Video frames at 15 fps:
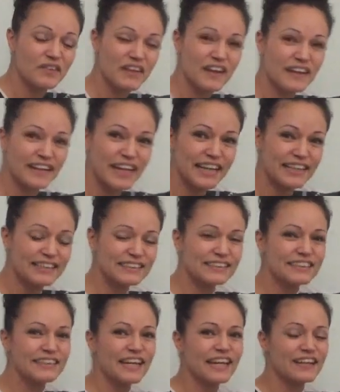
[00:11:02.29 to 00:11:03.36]
where I'll get
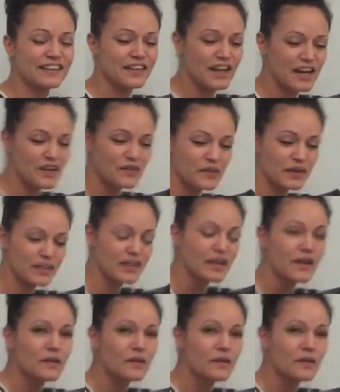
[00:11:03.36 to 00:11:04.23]
into that, along with